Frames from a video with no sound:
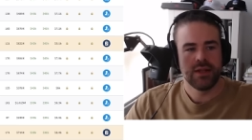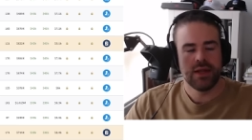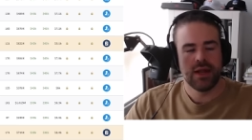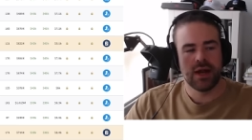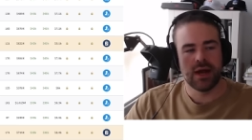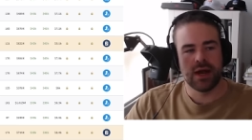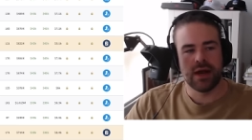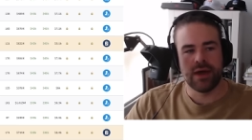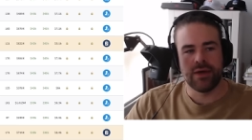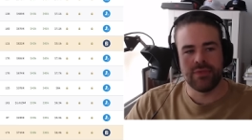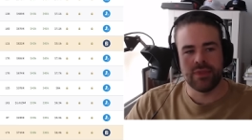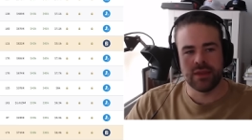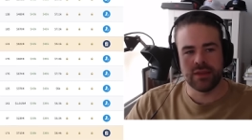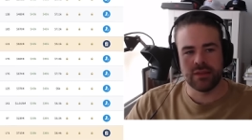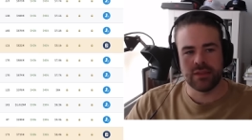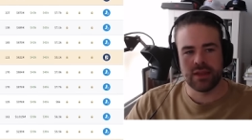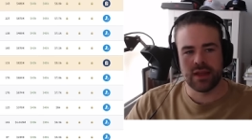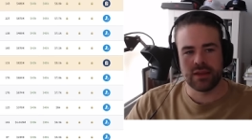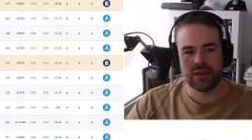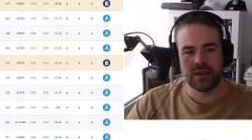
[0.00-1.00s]
Uh, and
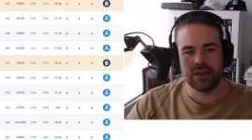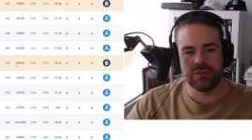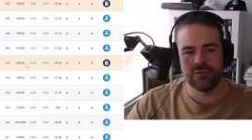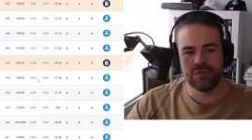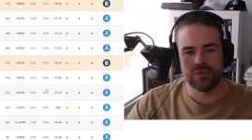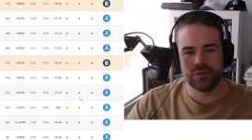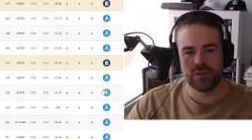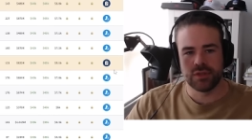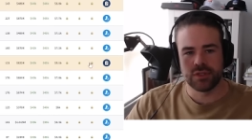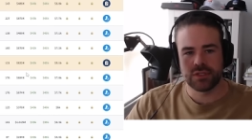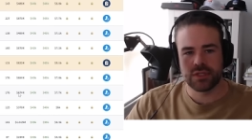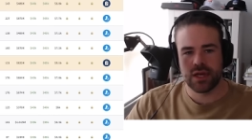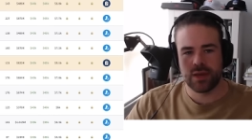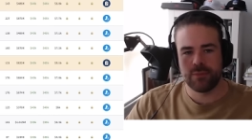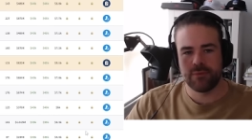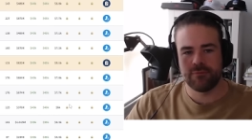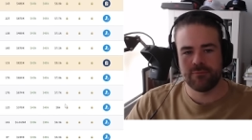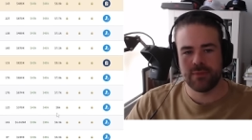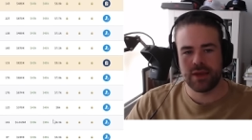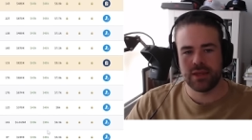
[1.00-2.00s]
then that gives you the
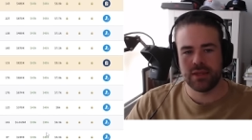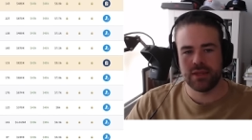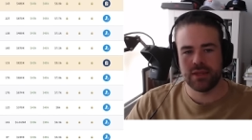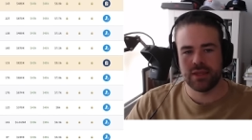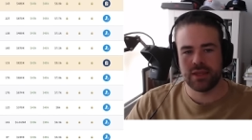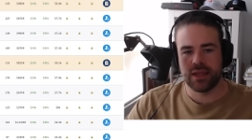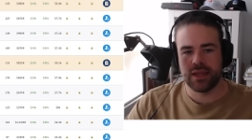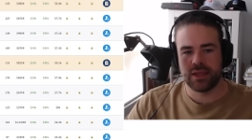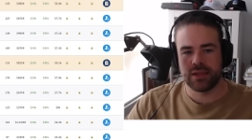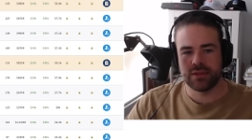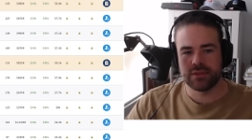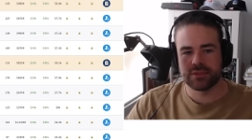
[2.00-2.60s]
type of money to get